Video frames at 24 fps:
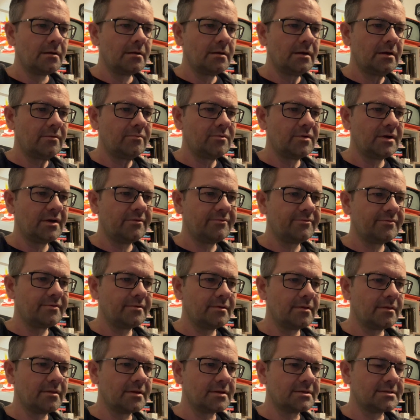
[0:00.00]
and we have
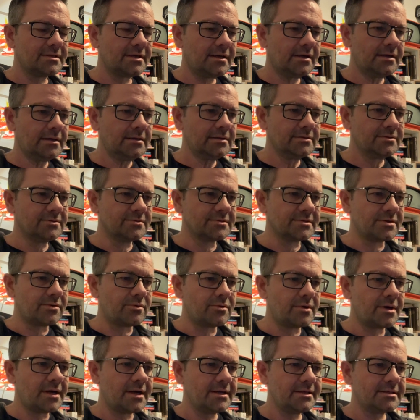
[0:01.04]
the tile to the
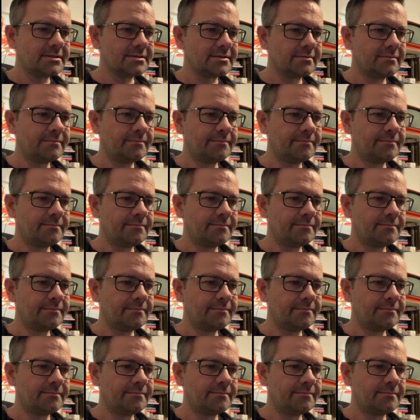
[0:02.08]
right,